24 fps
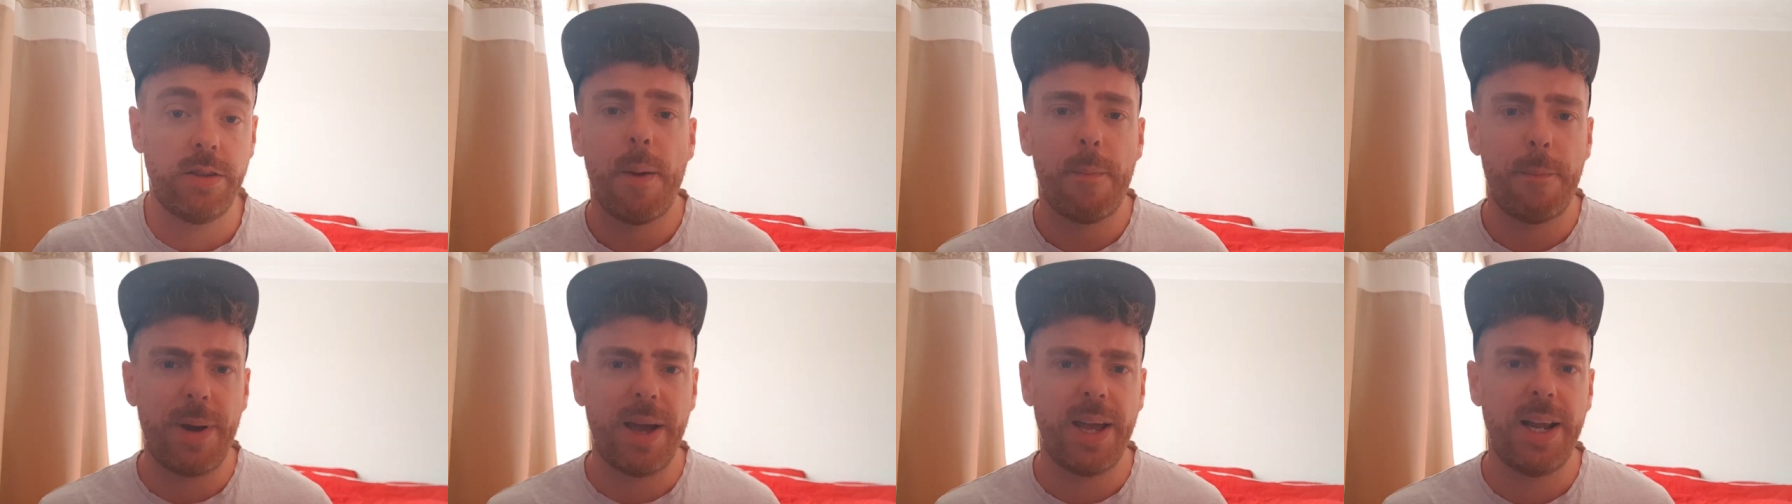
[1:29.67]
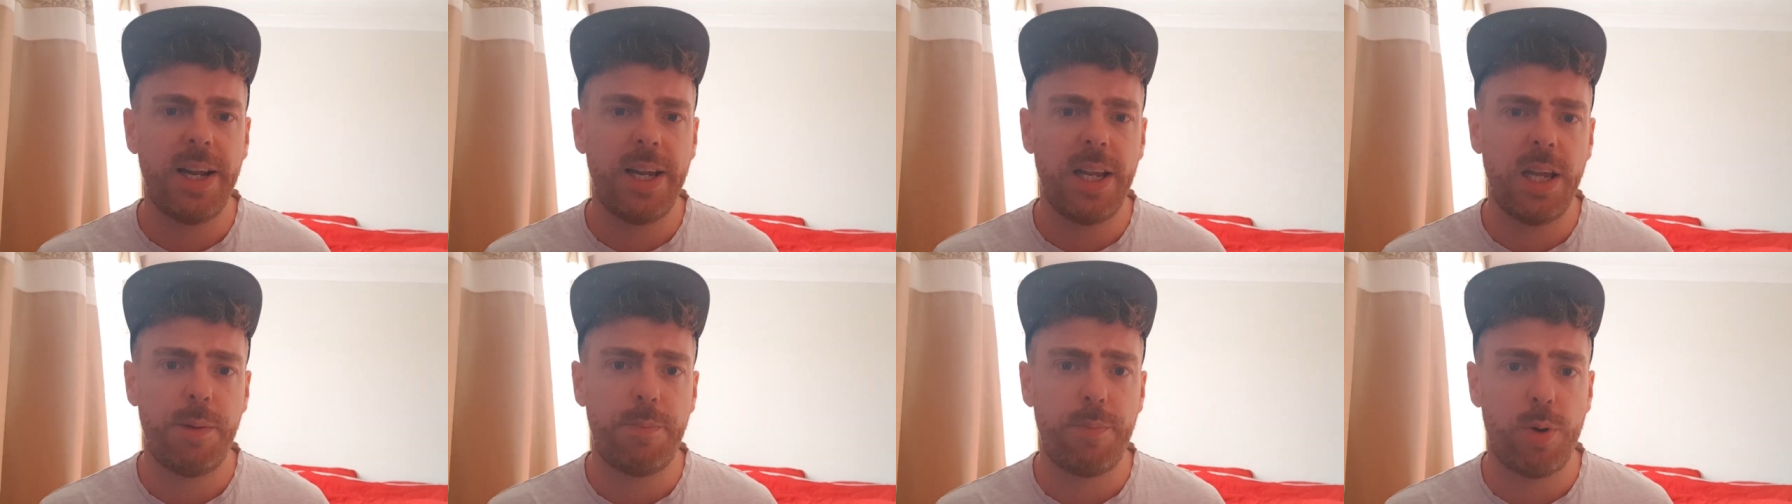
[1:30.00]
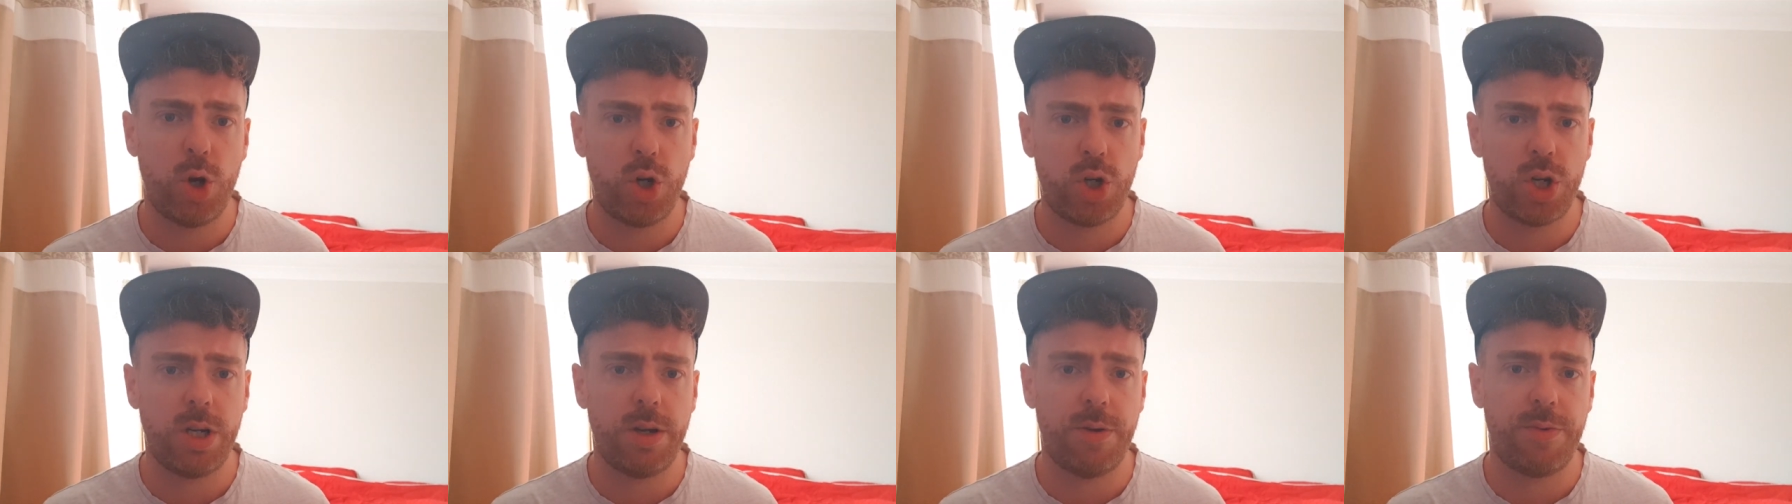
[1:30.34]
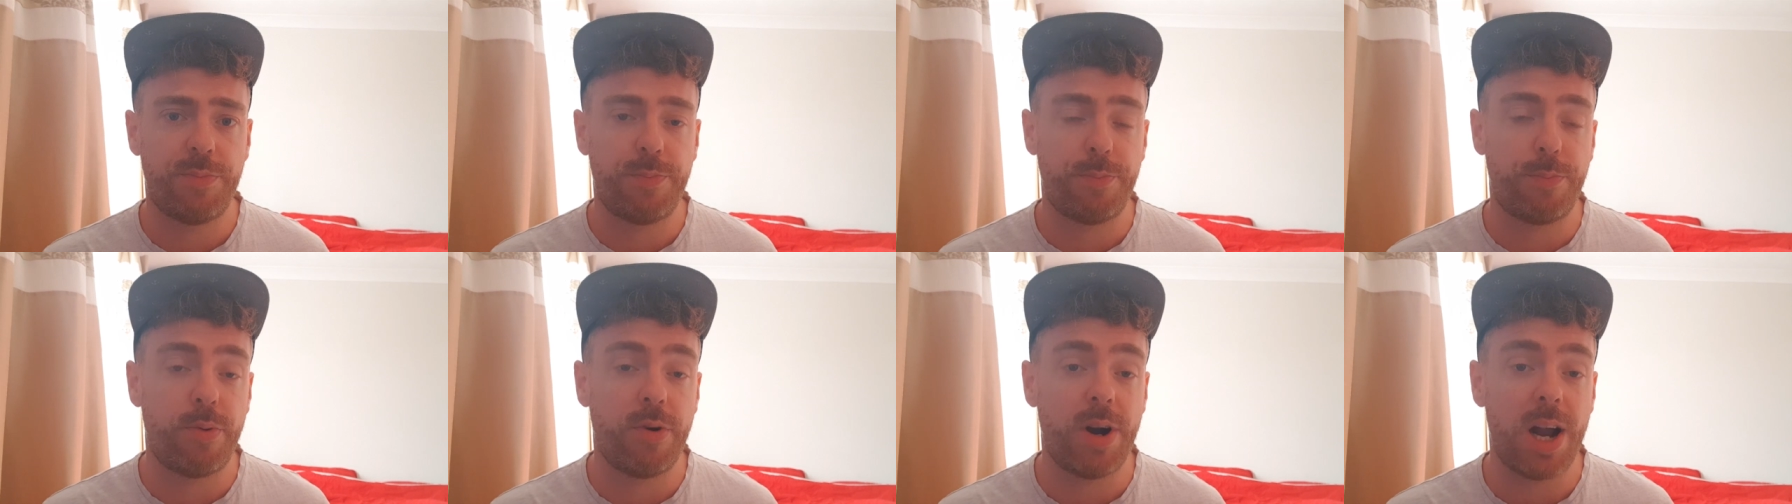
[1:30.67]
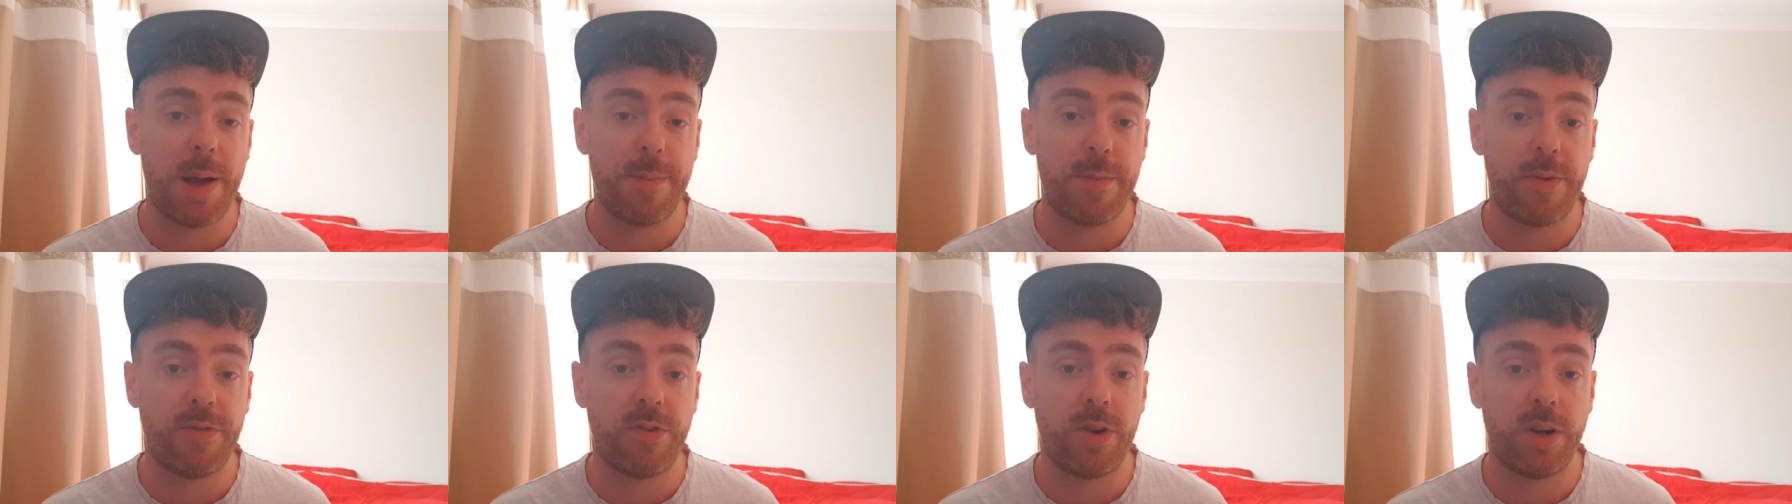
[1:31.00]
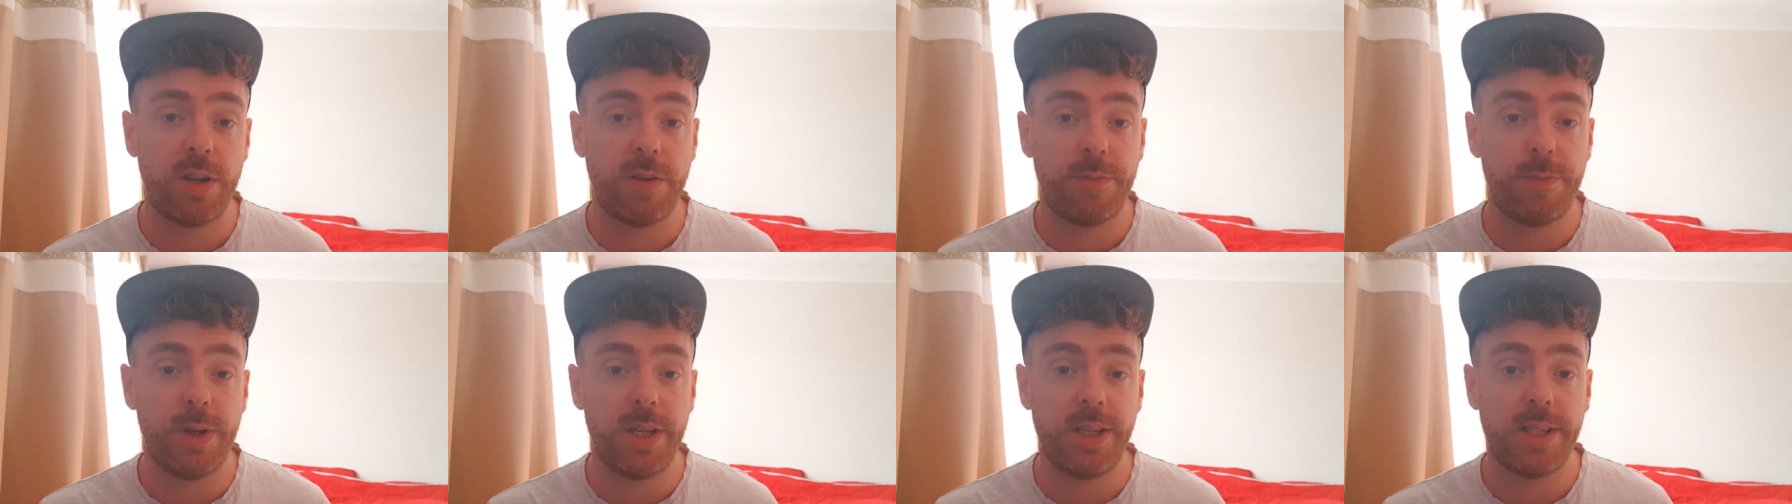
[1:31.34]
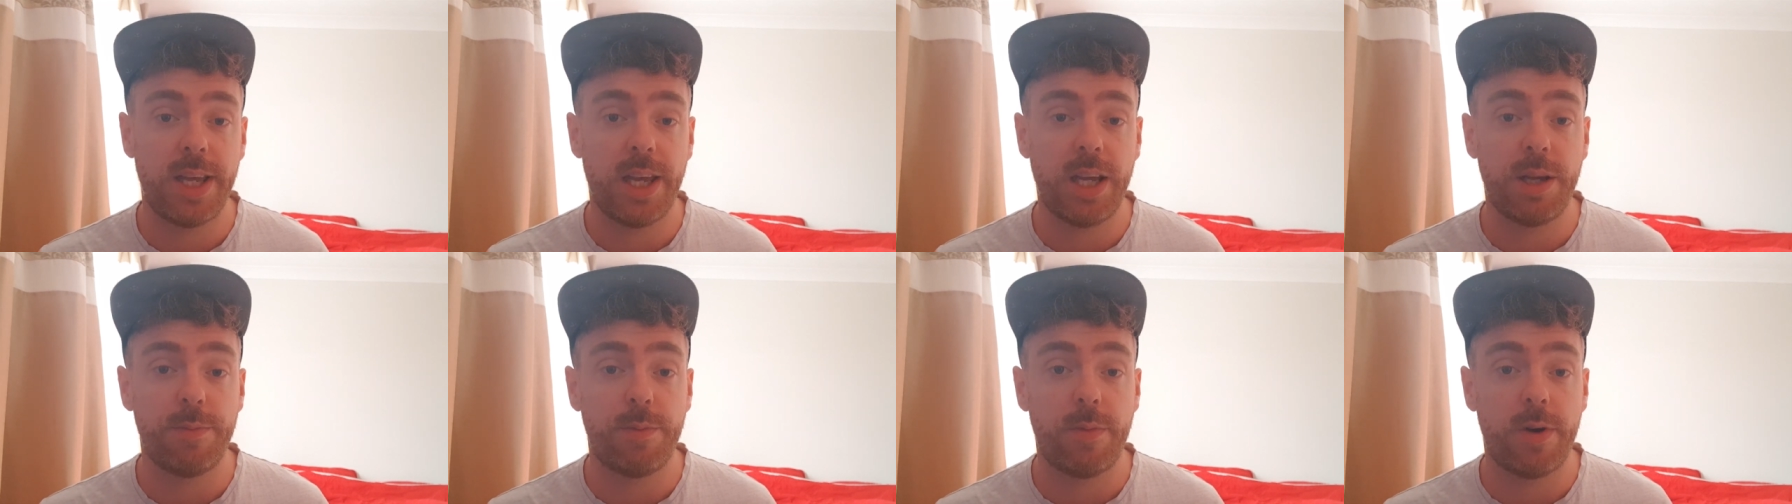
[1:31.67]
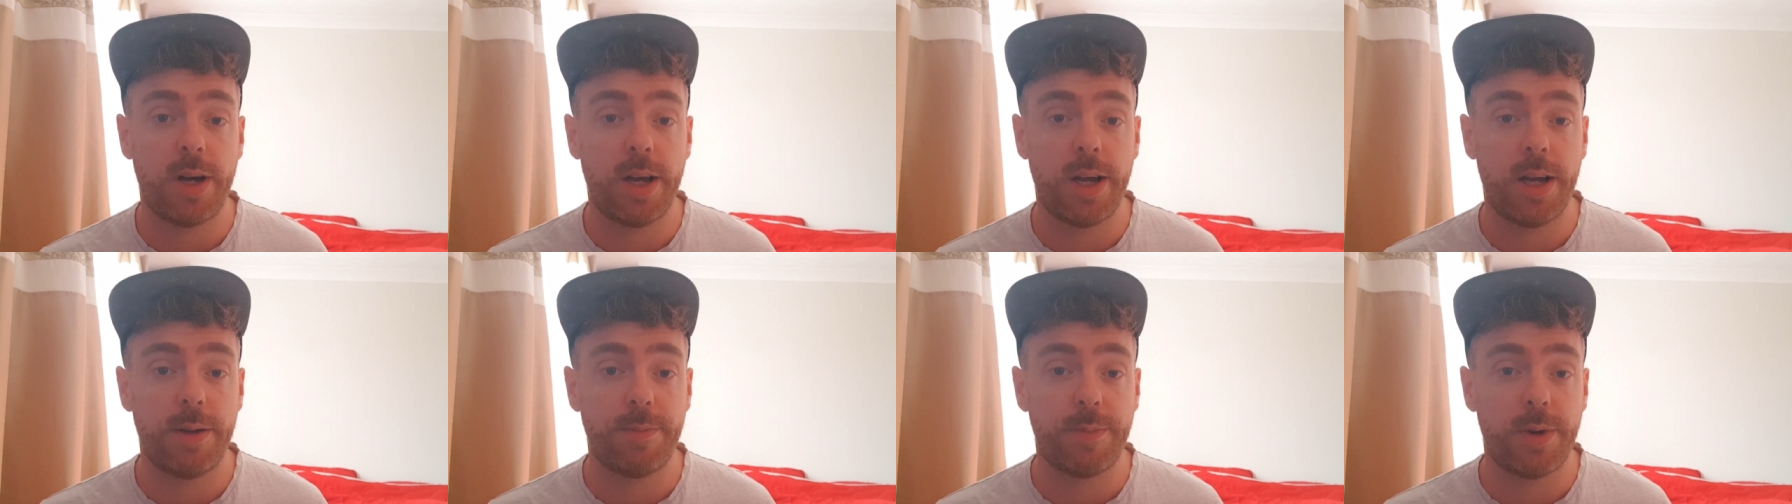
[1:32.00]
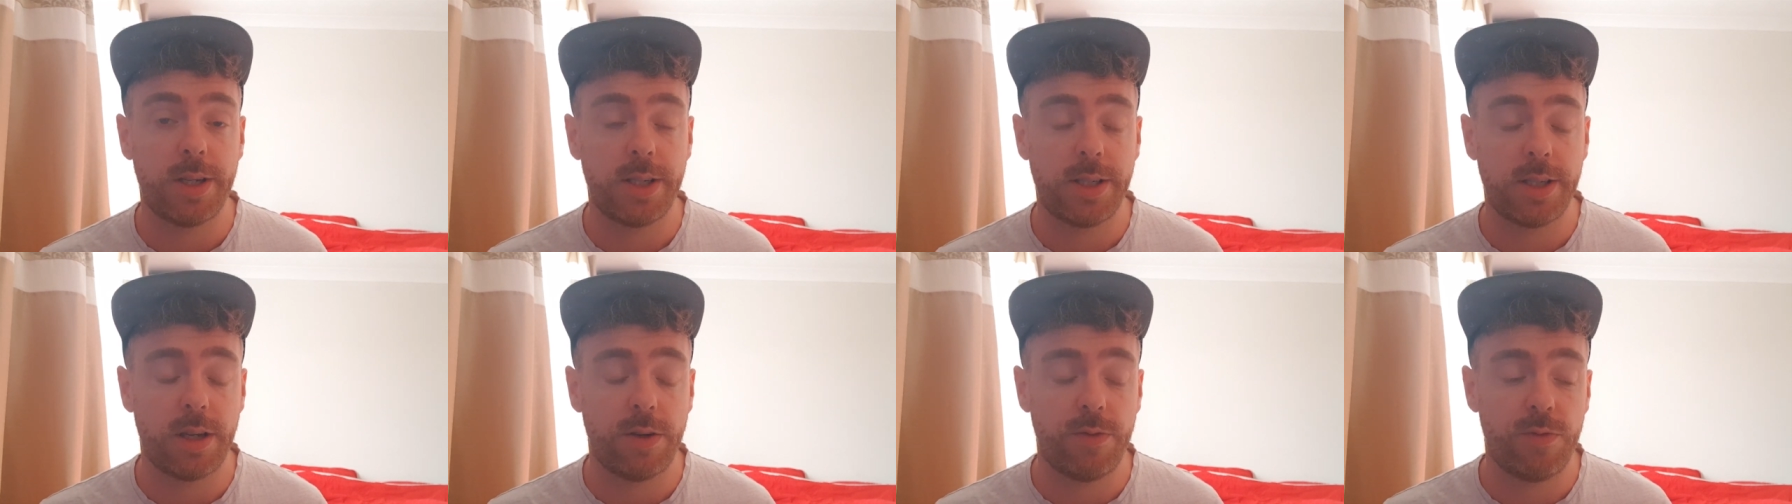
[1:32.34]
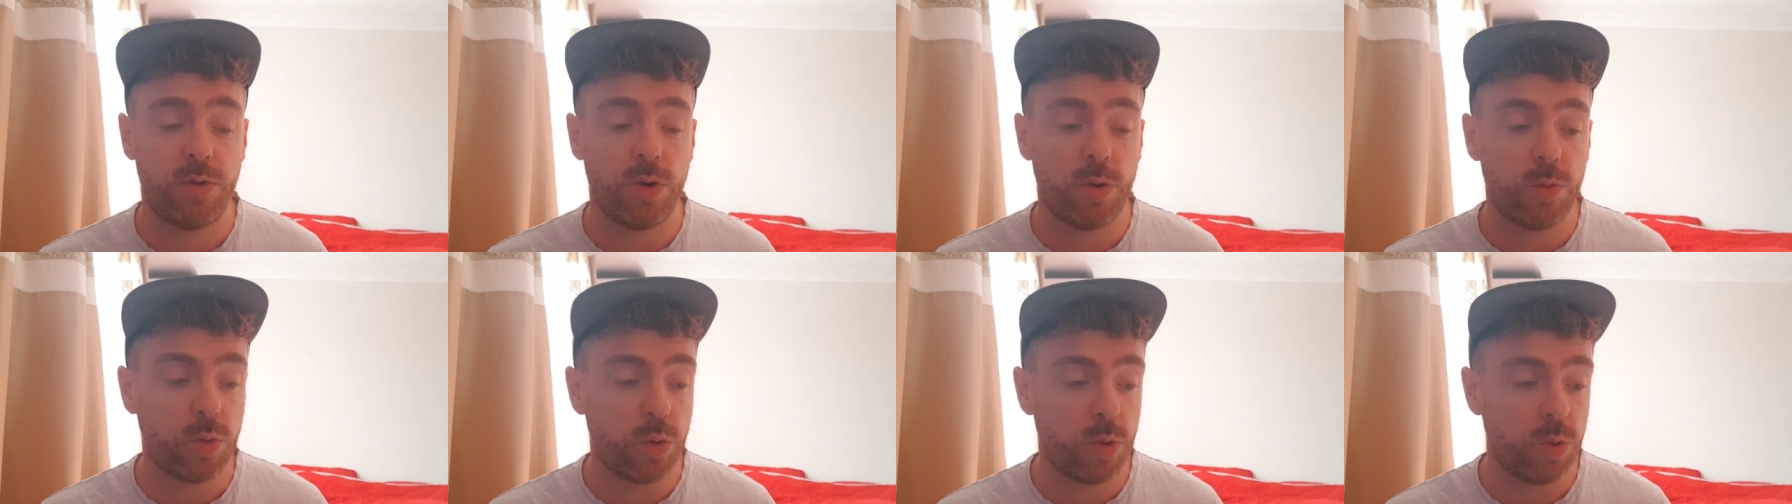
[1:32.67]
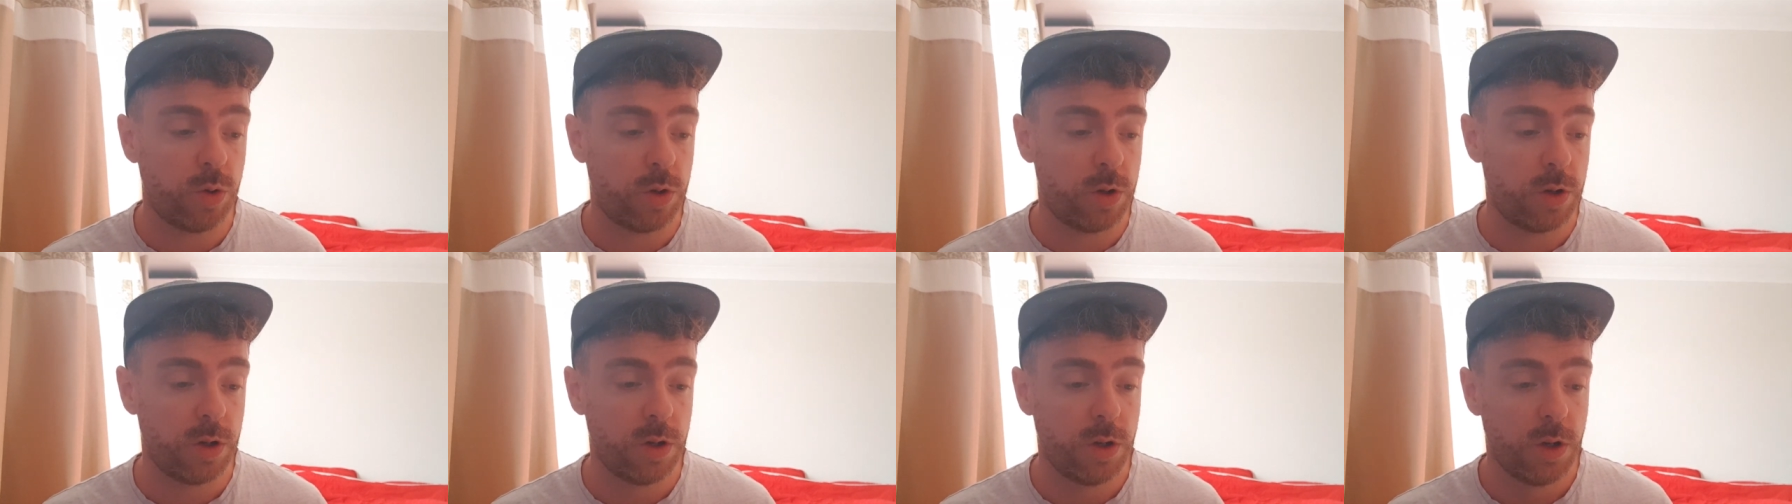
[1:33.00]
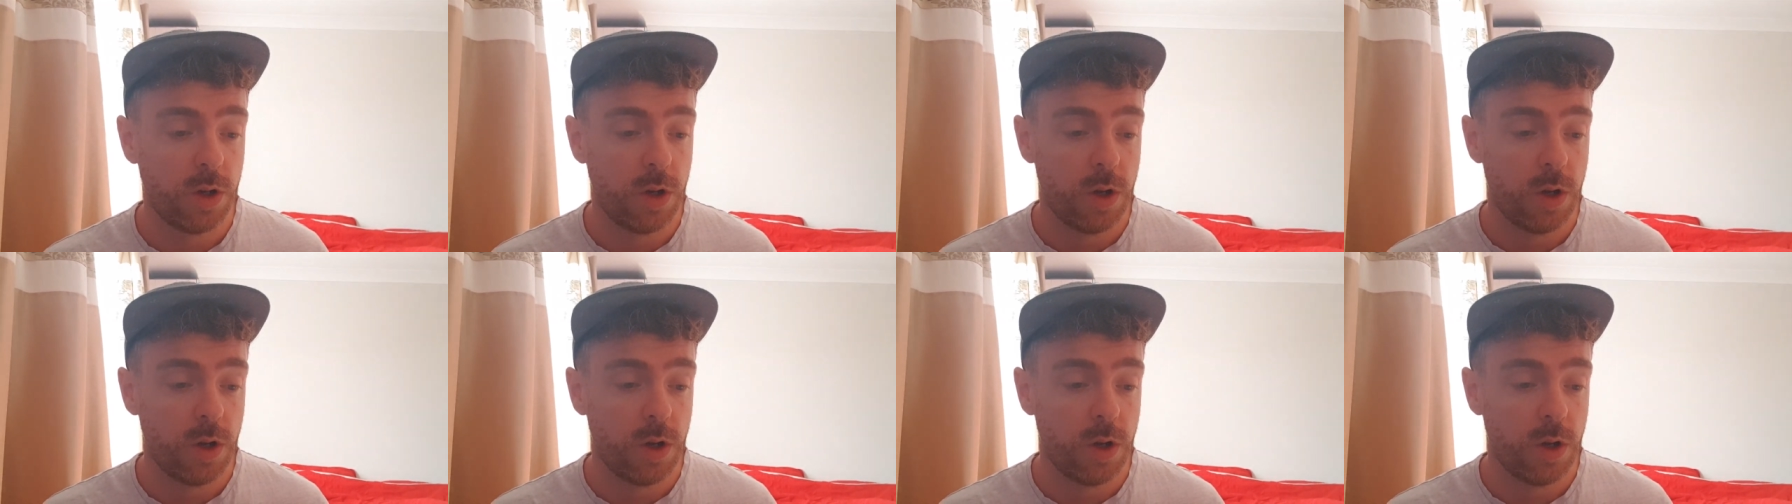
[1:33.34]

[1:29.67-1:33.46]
mainly pushing a pram in front of me, taking my son for a walk.